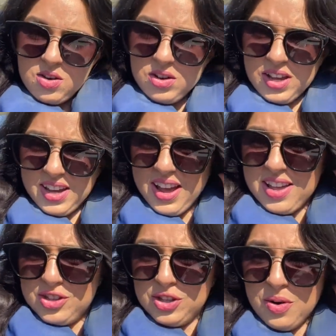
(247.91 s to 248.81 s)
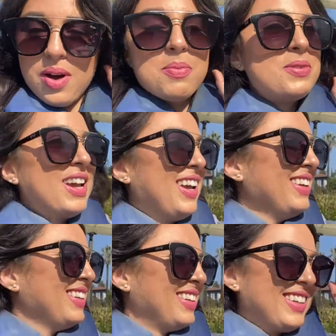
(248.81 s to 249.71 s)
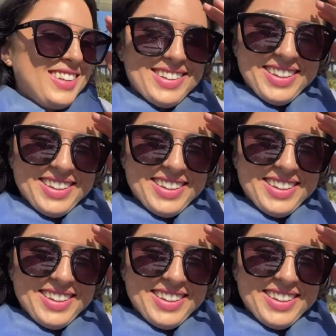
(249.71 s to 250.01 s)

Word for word: Okay guys, so update.